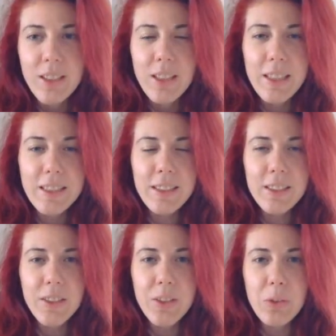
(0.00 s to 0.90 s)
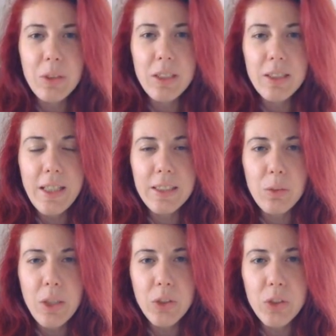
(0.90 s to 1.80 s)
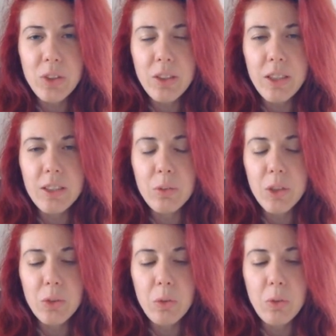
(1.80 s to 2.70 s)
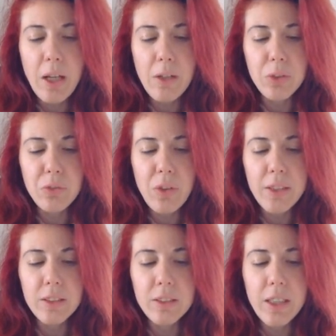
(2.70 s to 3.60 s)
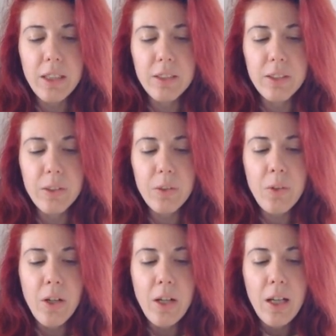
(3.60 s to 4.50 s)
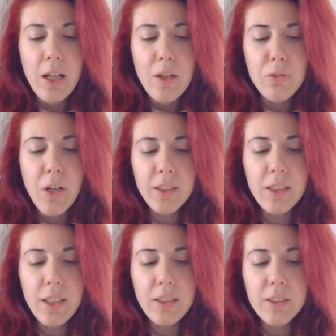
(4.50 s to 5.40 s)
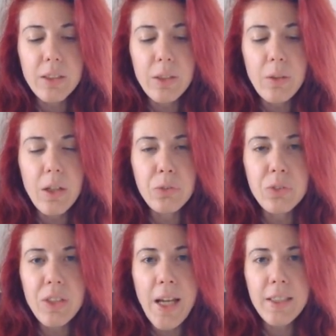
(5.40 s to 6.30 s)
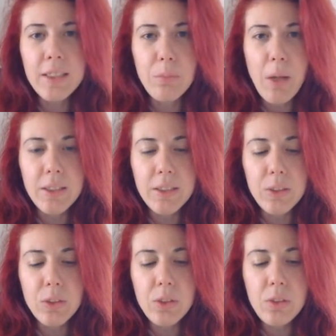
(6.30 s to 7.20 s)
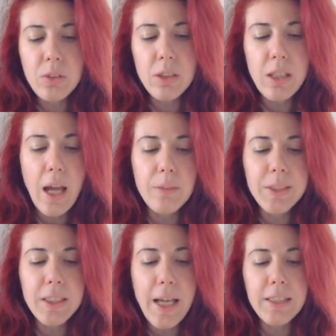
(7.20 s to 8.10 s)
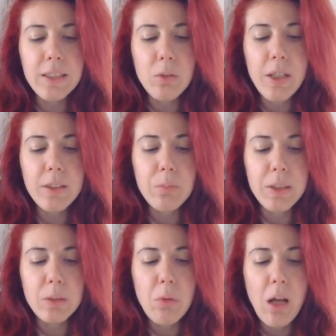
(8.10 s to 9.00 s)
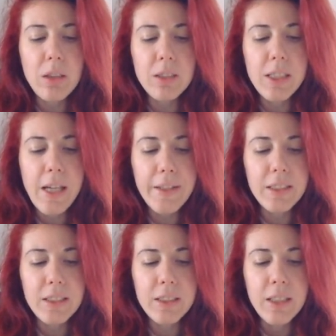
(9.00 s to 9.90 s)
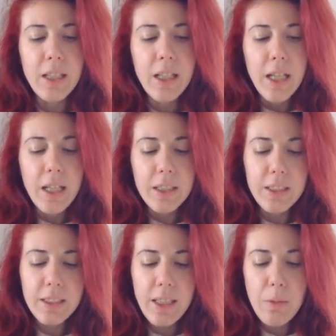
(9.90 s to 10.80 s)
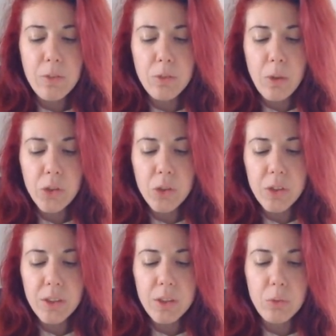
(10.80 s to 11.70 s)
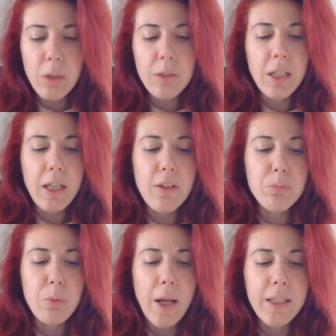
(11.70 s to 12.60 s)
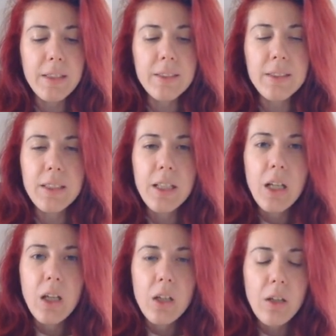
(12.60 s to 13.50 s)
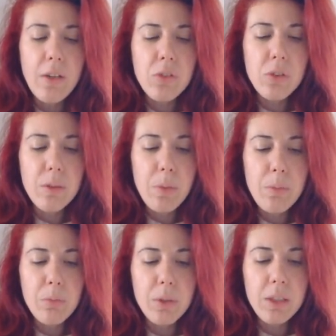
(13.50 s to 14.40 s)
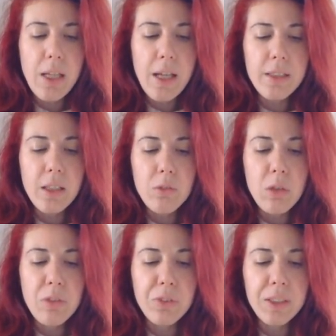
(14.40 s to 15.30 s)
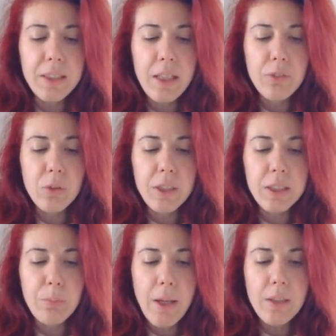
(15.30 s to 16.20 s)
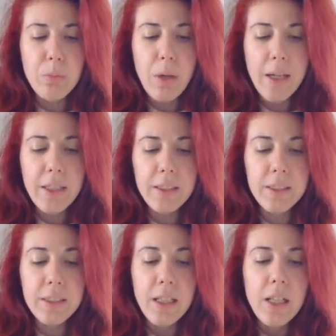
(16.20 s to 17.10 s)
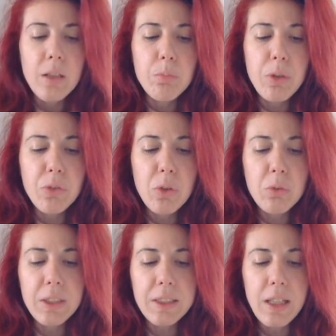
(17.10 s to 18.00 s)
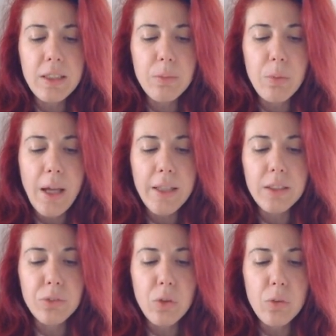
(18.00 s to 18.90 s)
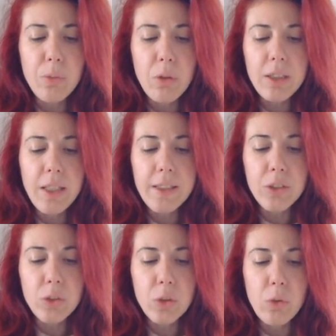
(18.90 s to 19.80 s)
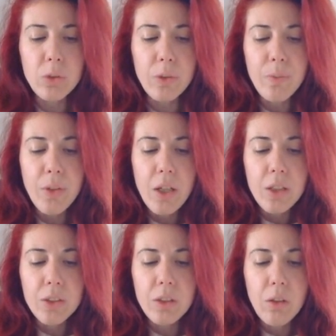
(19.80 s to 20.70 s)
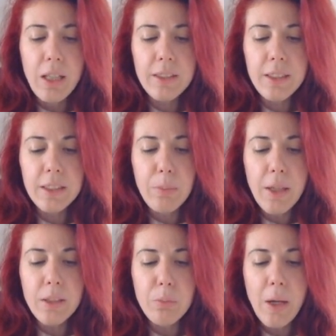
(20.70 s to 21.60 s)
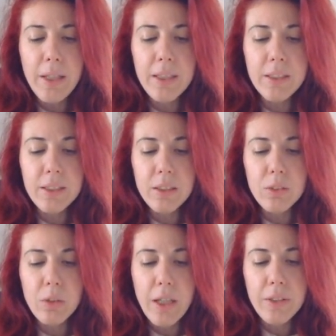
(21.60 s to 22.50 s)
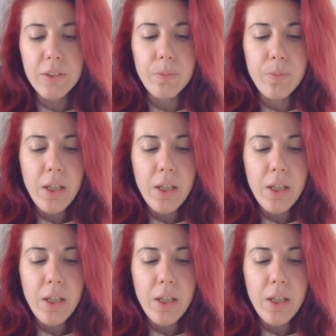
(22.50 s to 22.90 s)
Let's continue with the next question, in which we'll have to find an integral. Find the integral of three x minus two times x squared plus one dx. In this type of questions where we have brackets, you have to remember that we first have to expand the brackets before we start applying the formula that I showed you. So let's expand the brackets together.